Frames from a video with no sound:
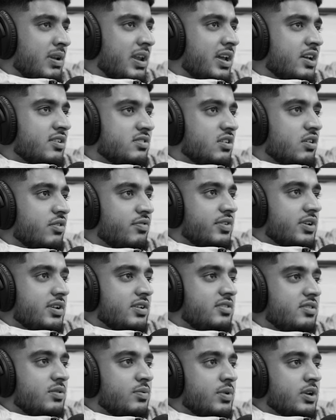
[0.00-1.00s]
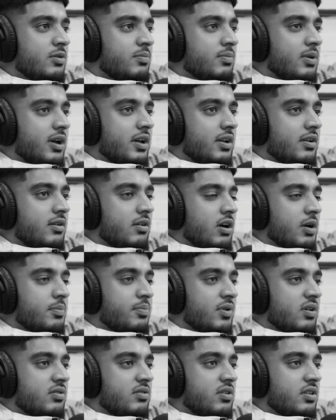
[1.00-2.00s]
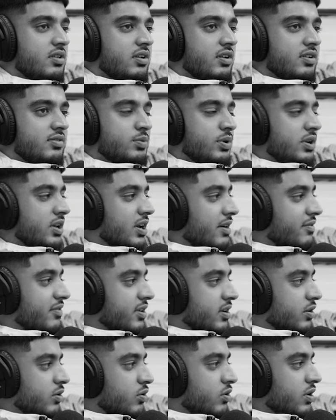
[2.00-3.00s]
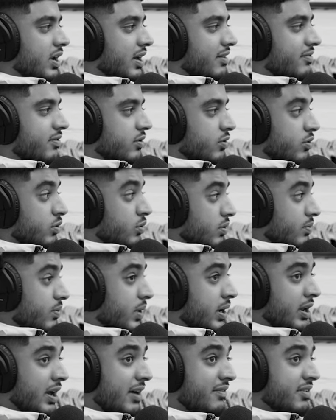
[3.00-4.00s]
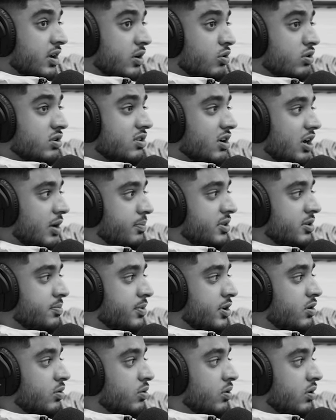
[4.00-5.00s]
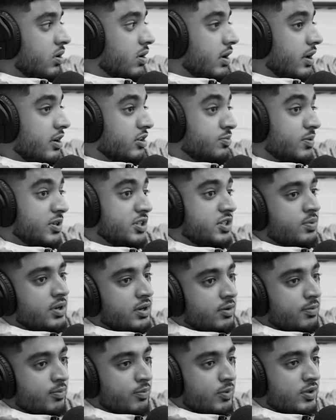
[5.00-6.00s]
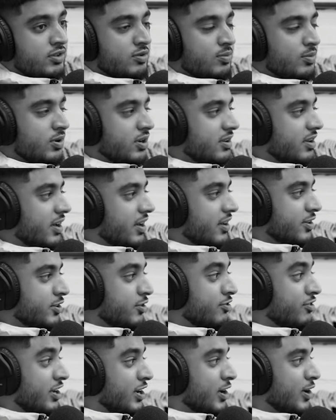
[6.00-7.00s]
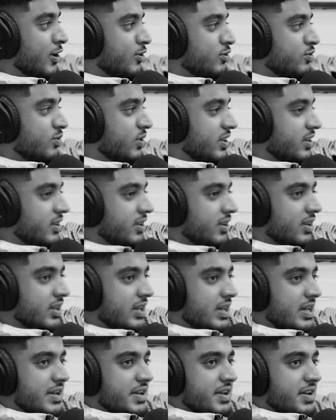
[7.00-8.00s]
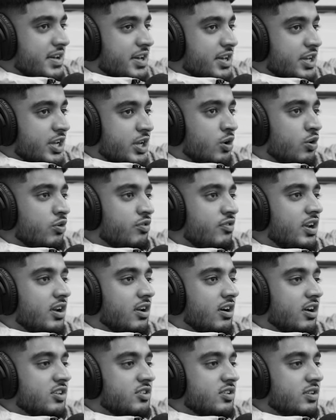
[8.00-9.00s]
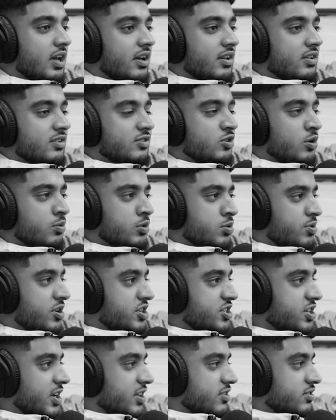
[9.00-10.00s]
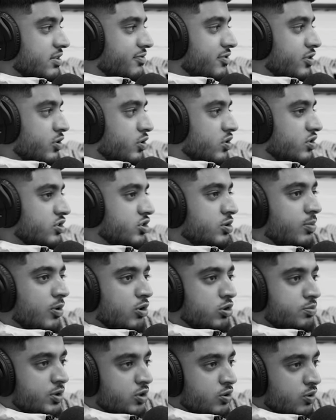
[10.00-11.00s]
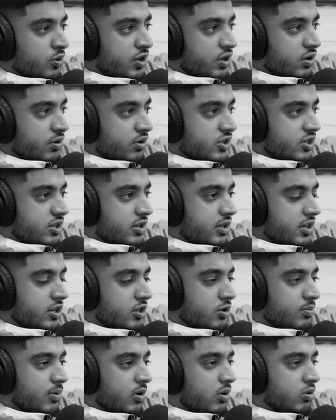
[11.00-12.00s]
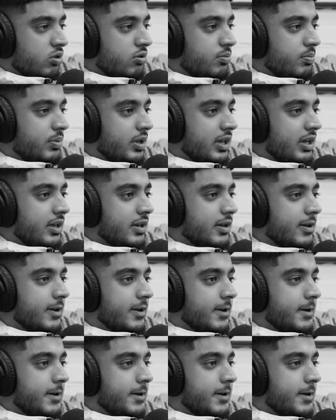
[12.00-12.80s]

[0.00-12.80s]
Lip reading: play yourself easy when you're batting, I personally think, is when you're having a good laugh, when you're having a good time in the middle, and especially when you're with someone that you're really close with, you don't realize that so much pressure gets off you because you both be talking to each other, you both be